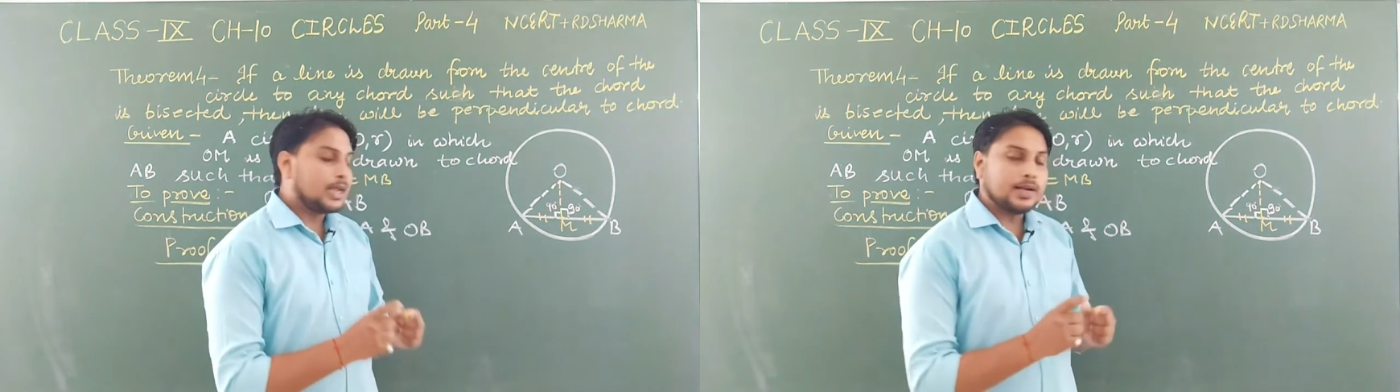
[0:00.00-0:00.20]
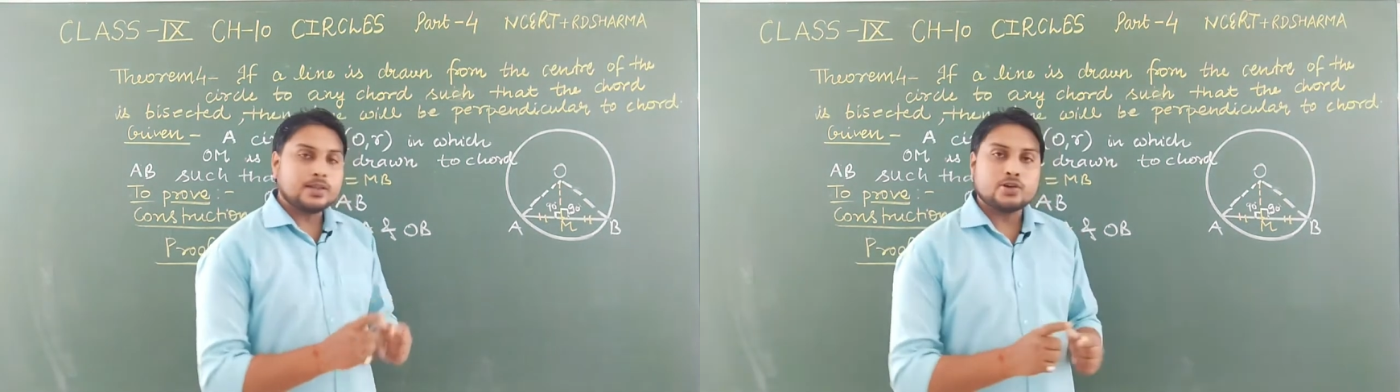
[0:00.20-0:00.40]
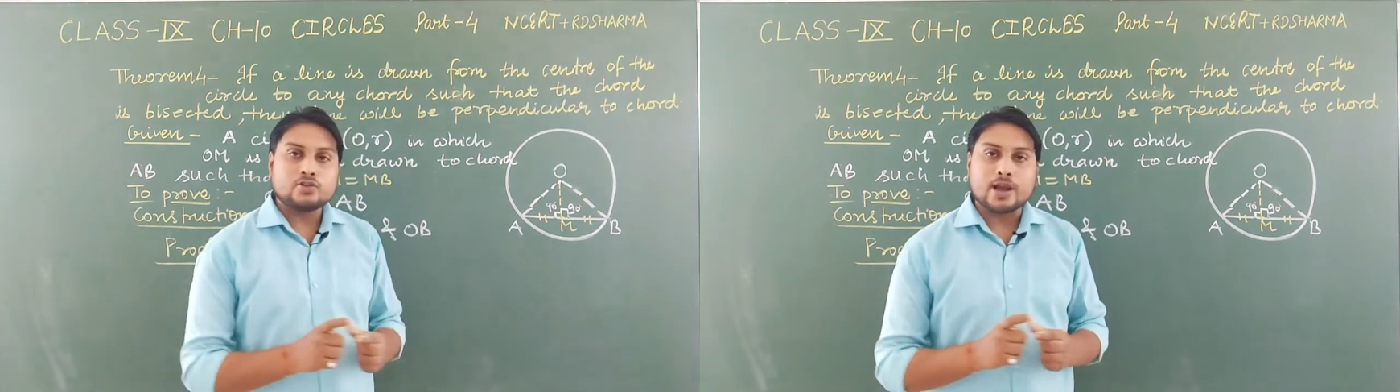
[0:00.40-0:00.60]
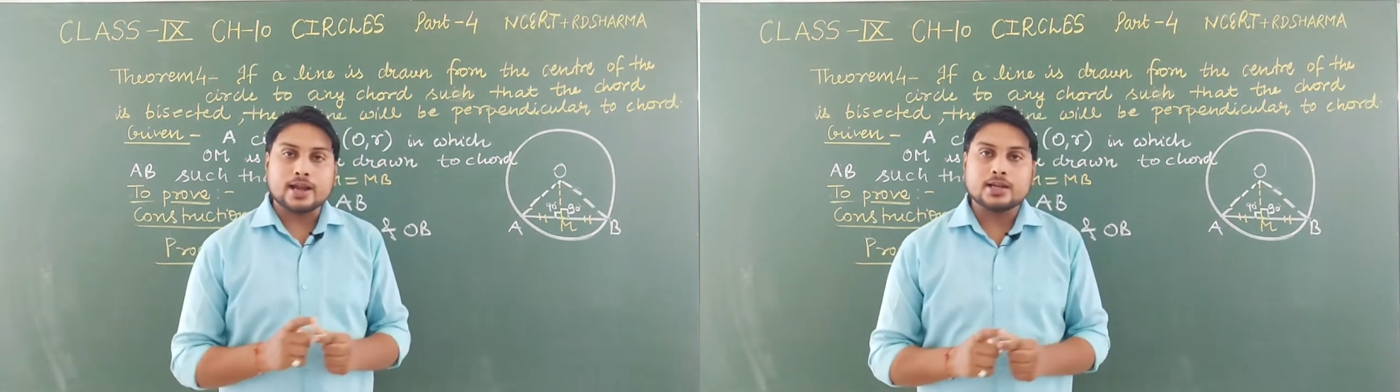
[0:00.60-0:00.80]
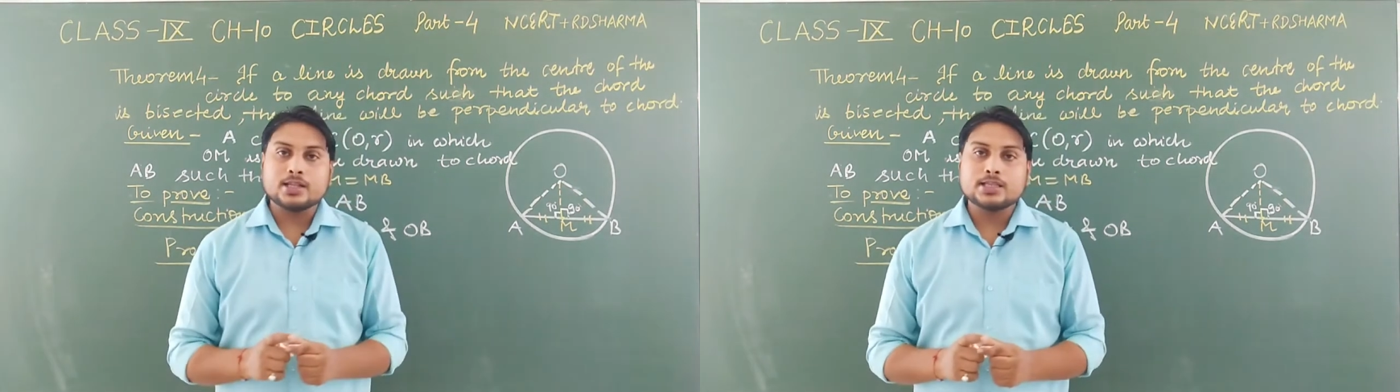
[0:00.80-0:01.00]
that the
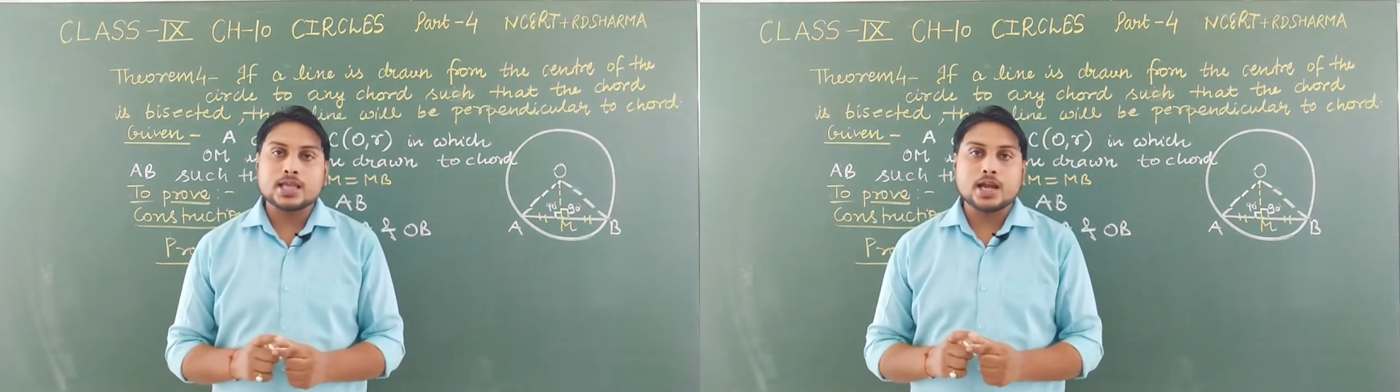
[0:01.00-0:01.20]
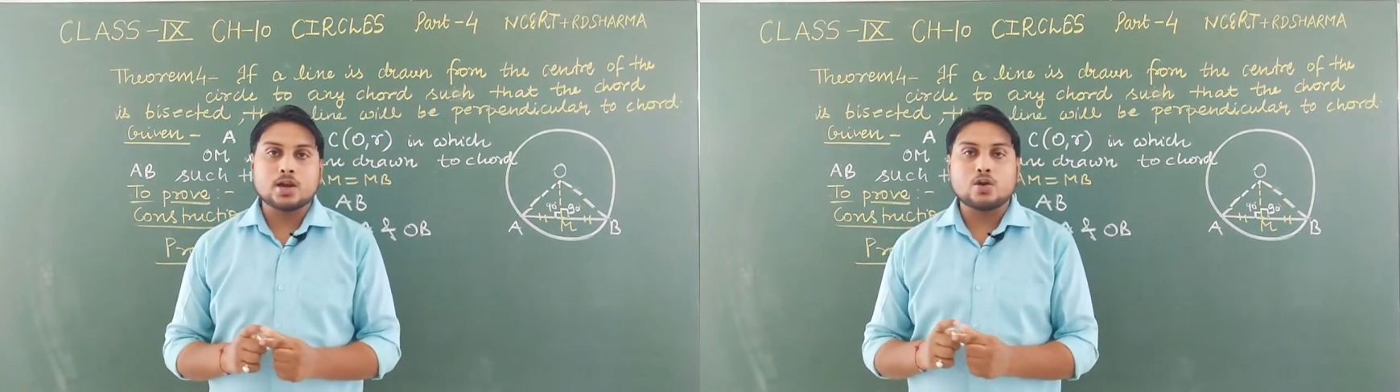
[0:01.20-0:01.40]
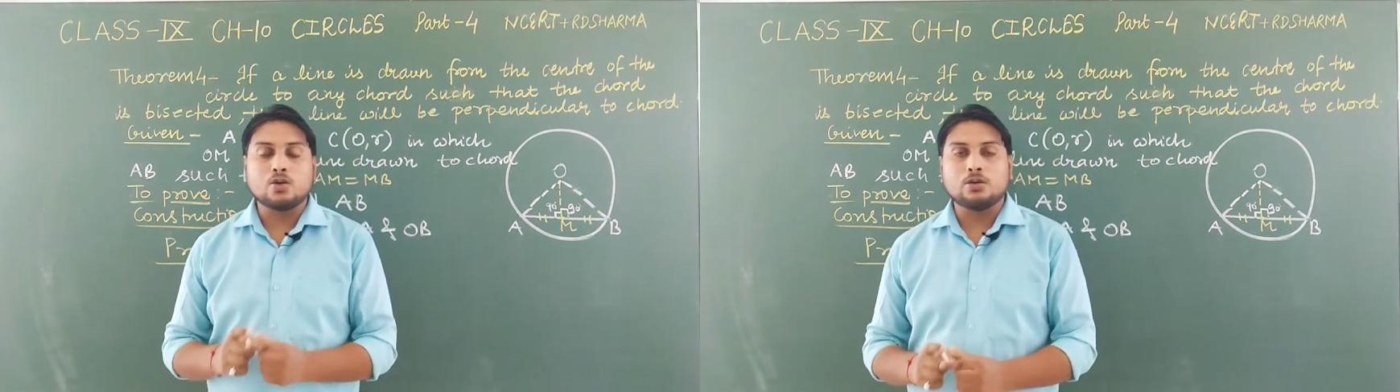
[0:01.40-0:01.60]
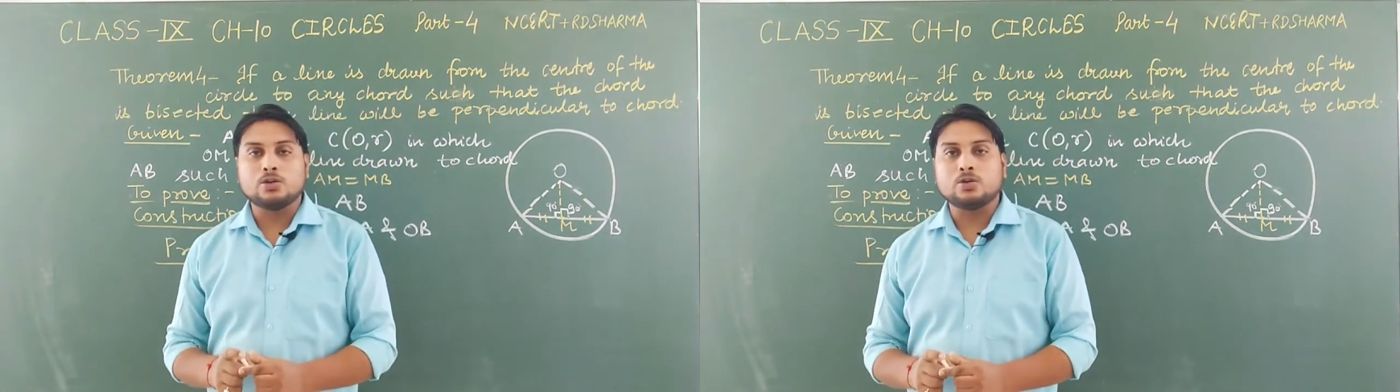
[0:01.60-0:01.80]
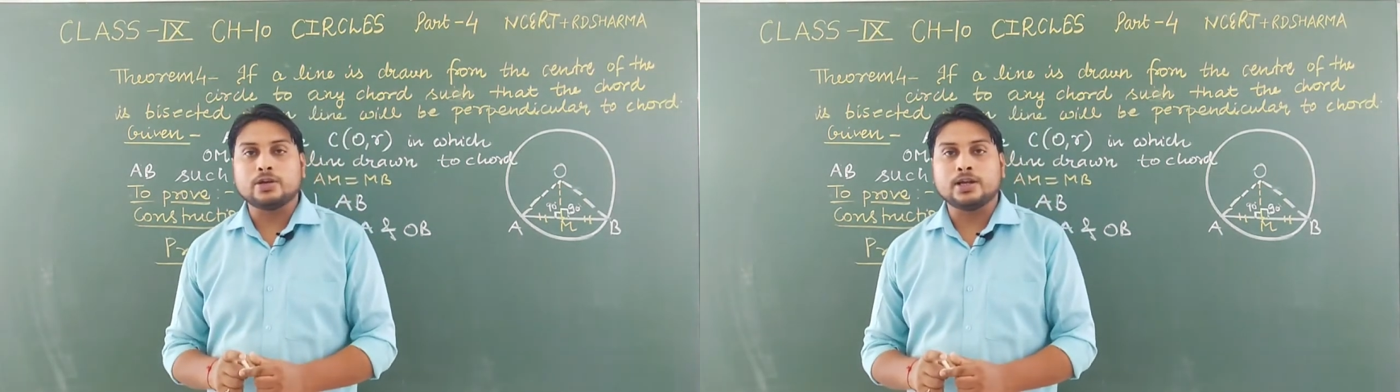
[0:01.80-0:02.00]
triangles are
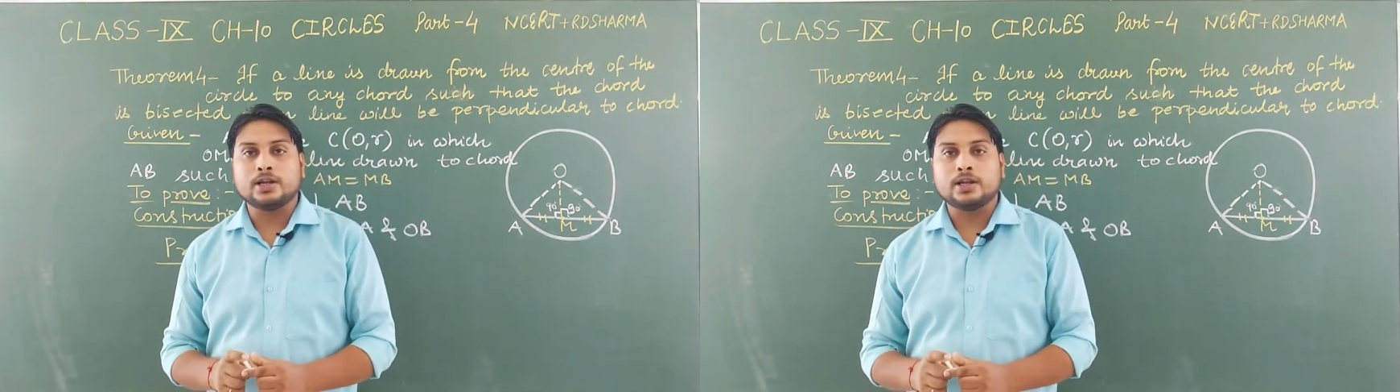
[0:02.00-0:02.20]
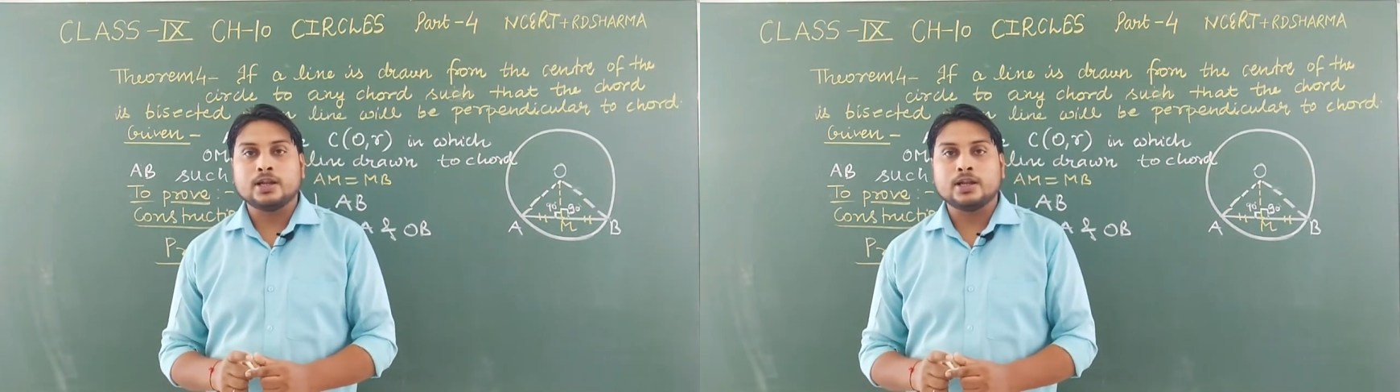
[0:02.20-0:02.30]
congruent,